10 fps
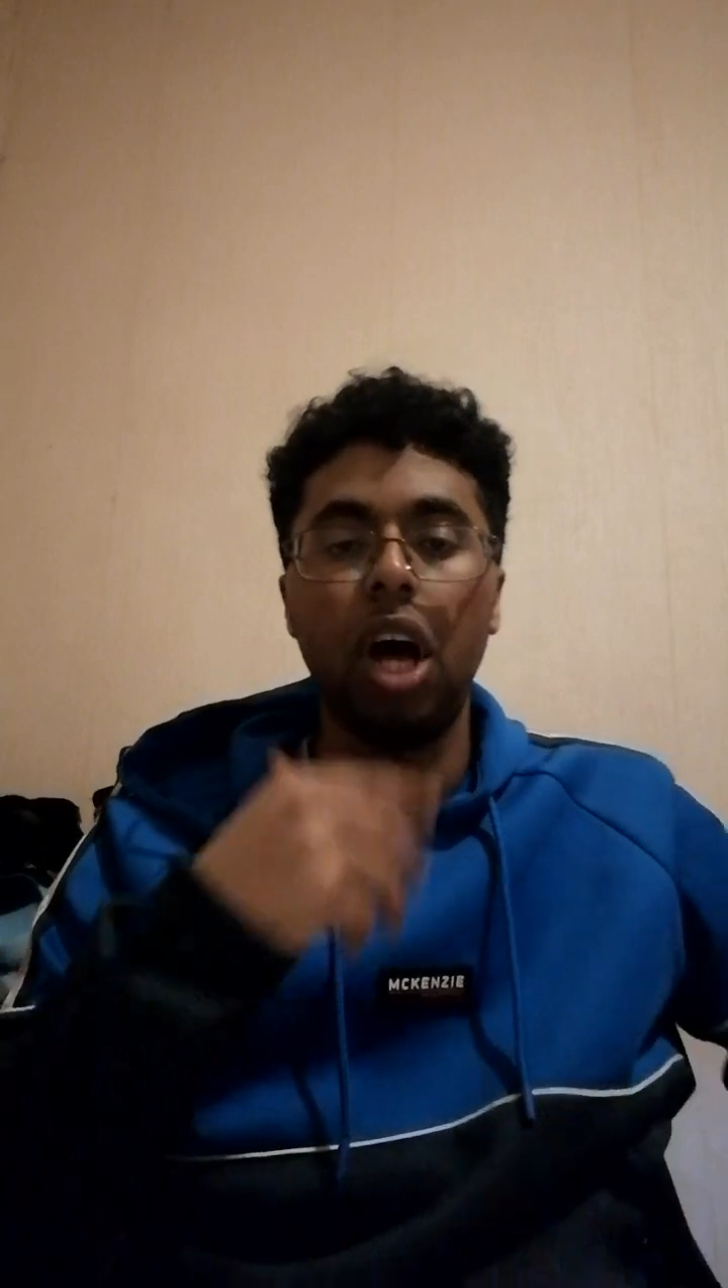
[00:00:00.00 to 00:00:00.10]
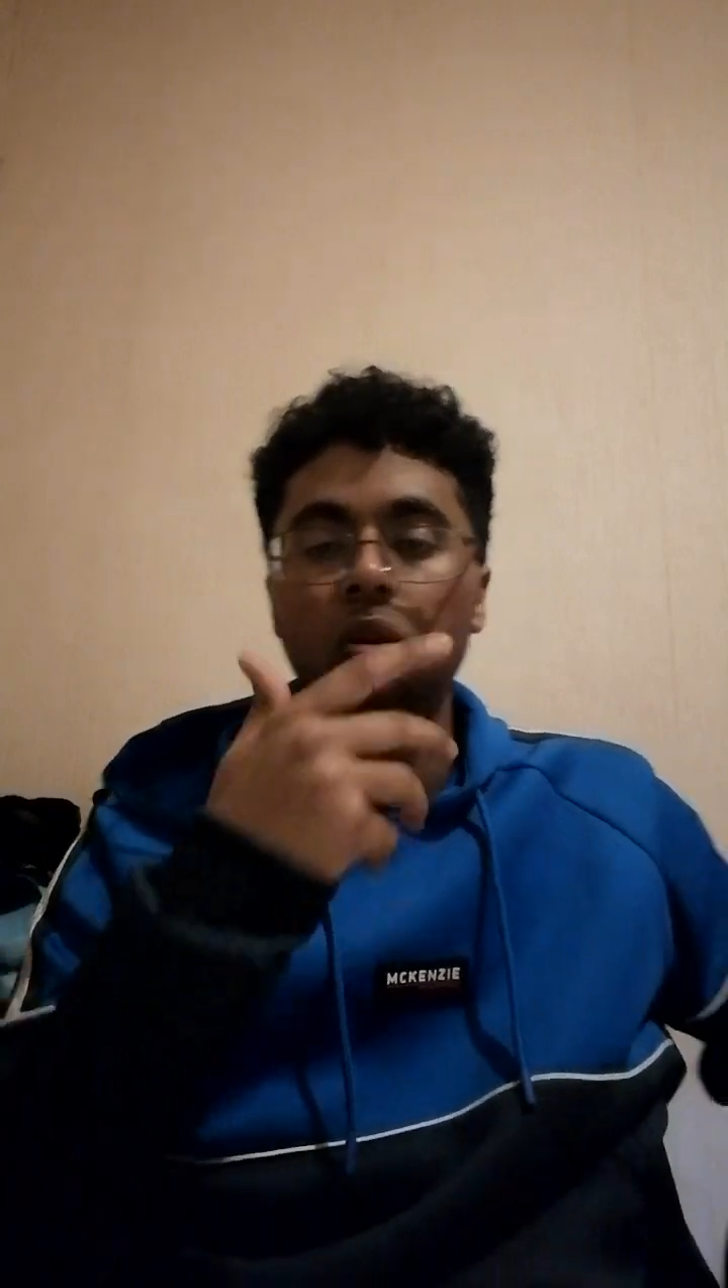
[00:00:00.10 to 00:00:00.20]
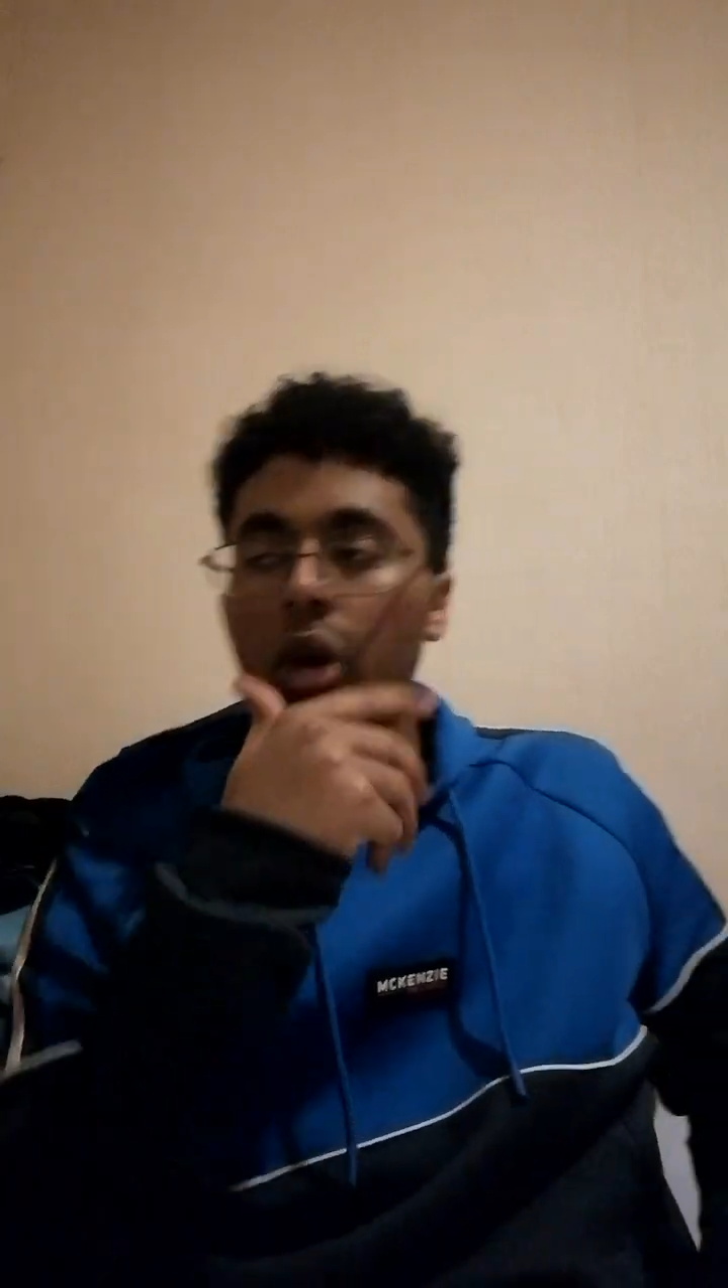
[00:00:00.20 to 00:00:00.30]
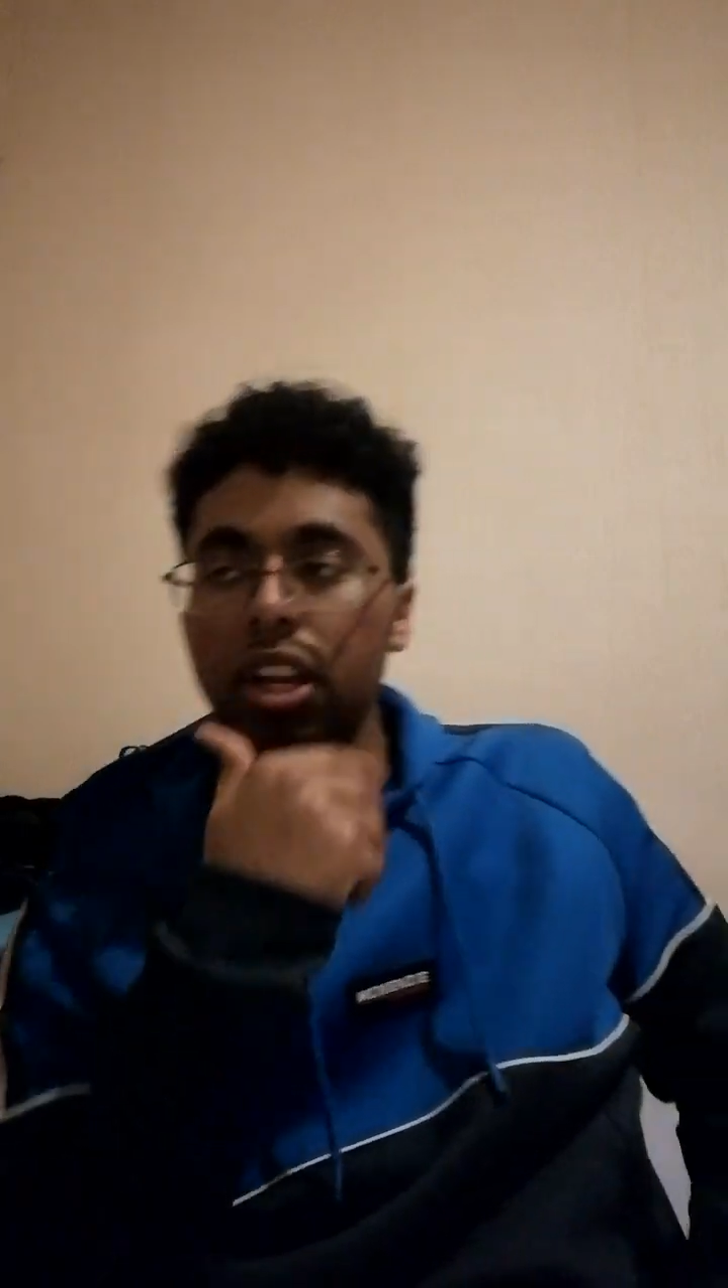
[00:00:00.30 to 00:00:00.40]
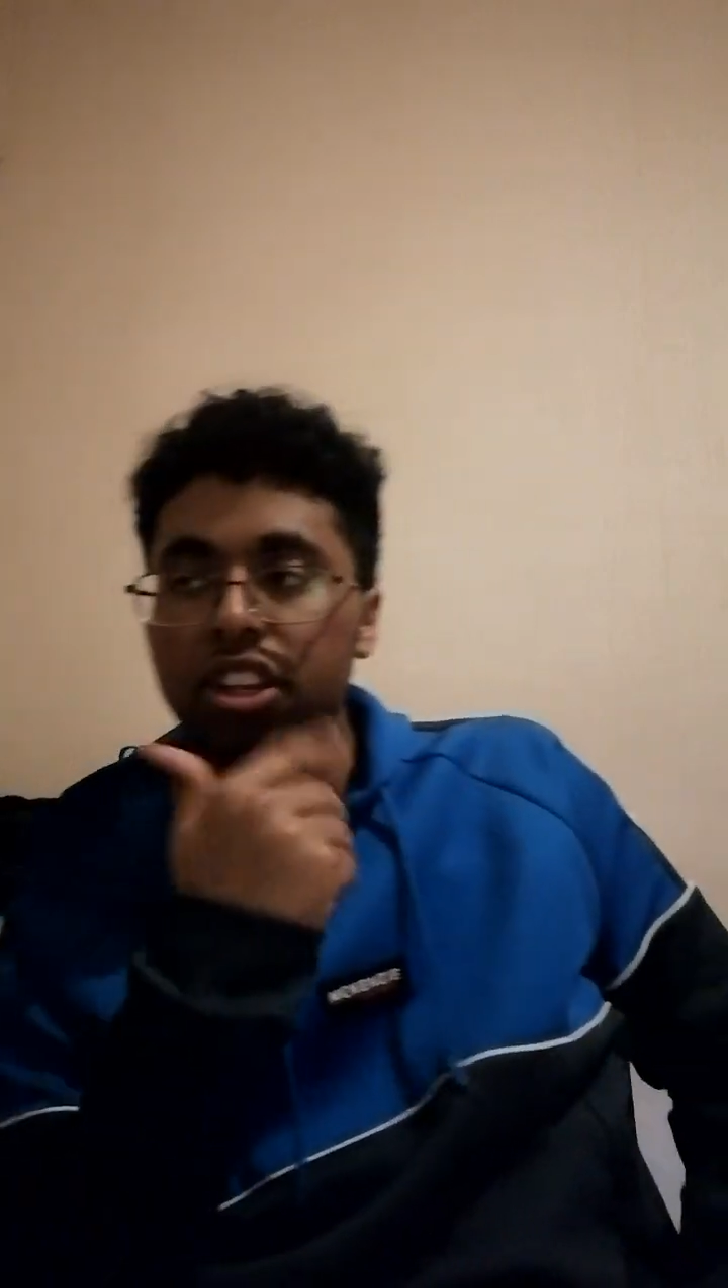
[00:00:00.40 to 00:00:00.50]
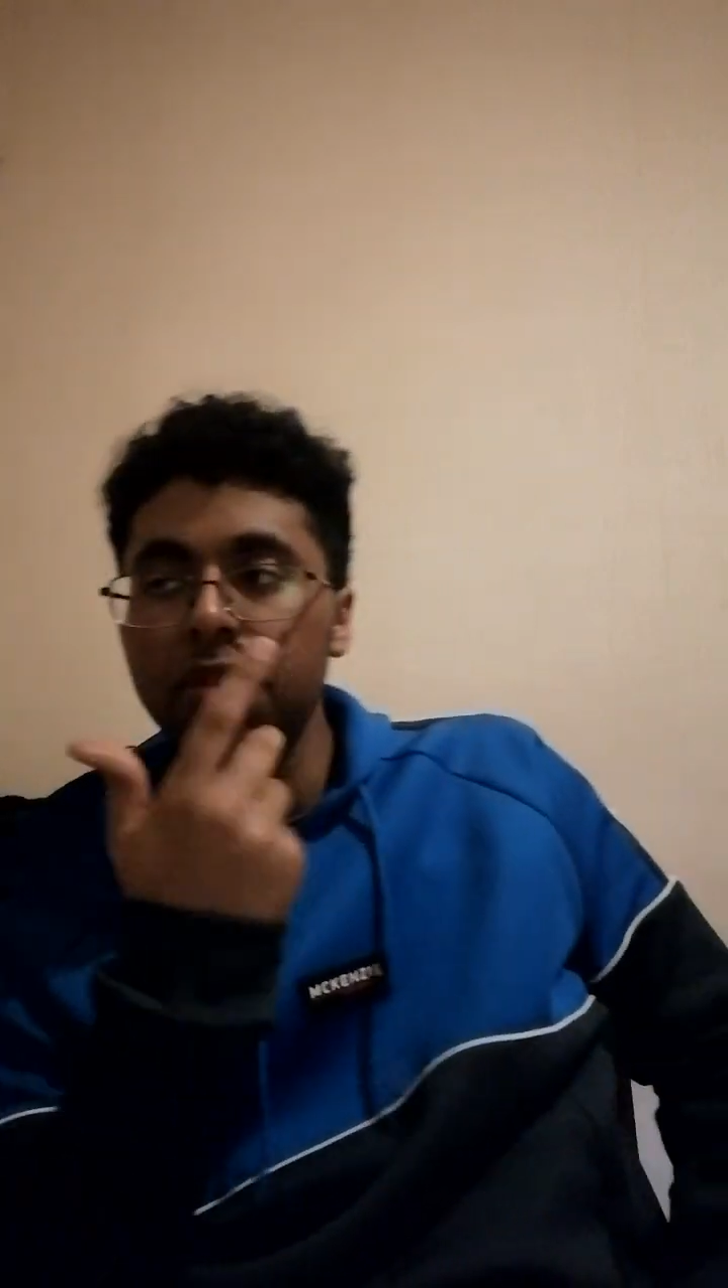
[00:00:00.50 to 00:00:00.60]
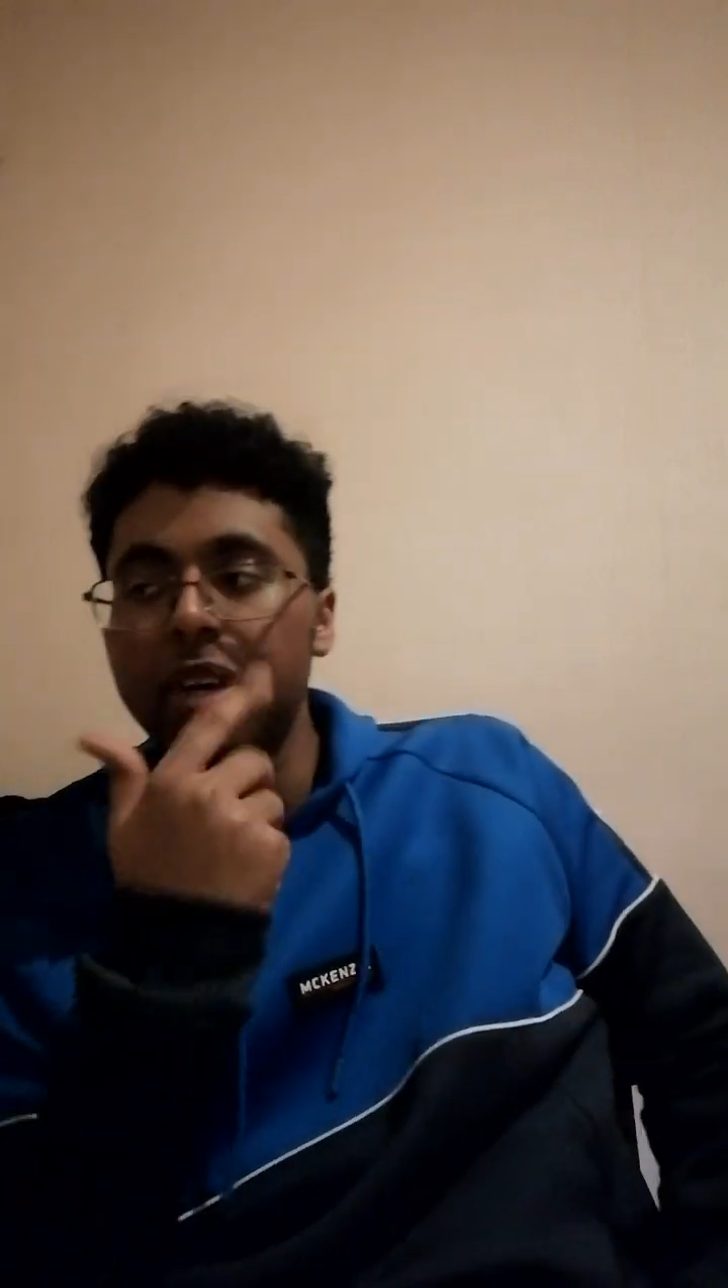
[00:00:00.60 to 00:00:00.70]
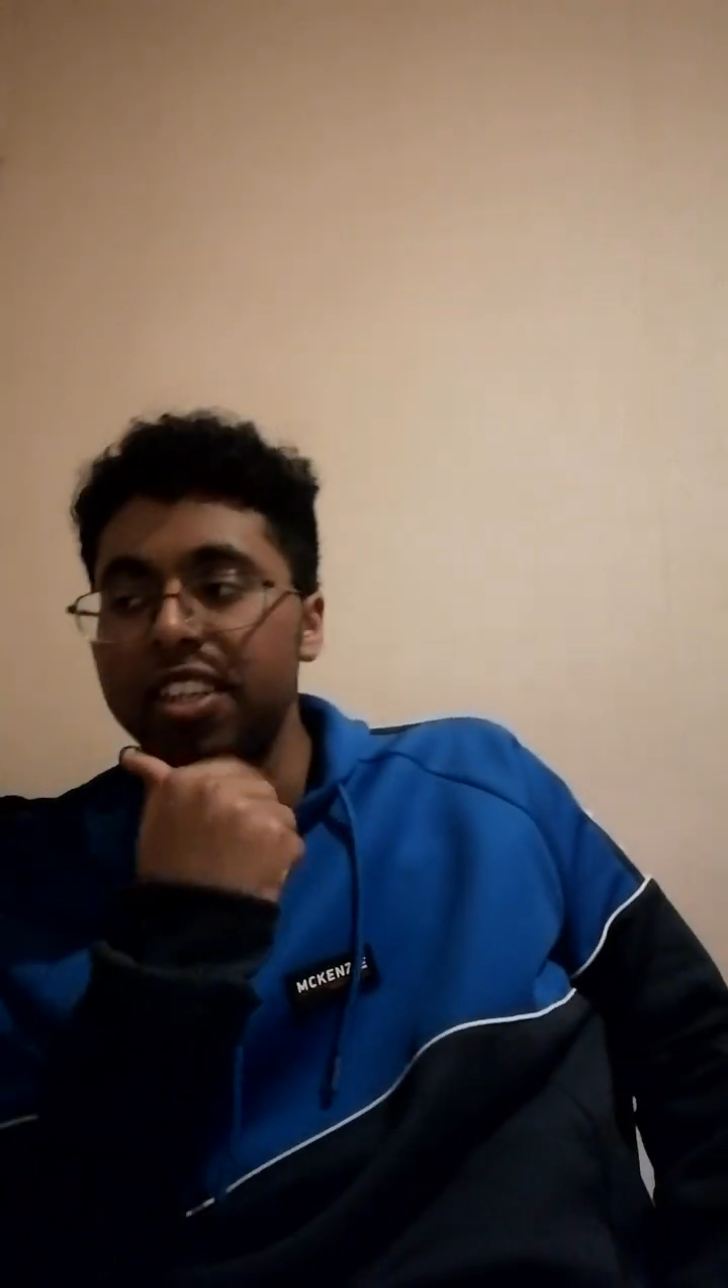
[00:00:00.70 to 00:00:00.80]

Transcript: It doesn't